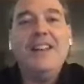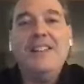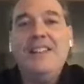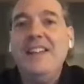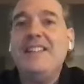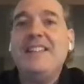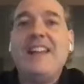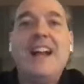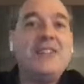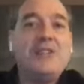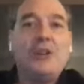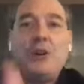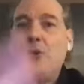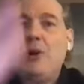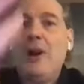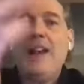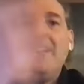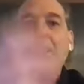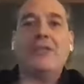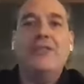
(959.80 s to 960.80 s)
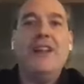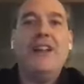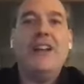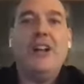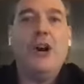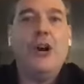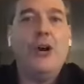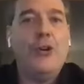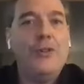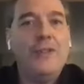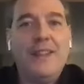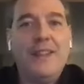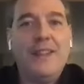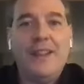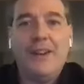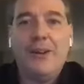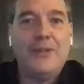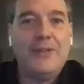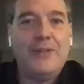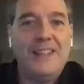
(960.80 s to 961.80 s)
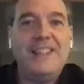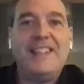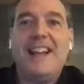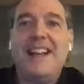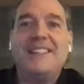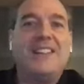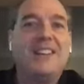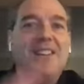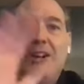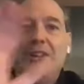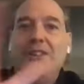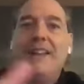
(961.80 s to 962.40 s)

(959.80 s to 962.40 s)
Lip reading: These guys are great. They go and these guys can go.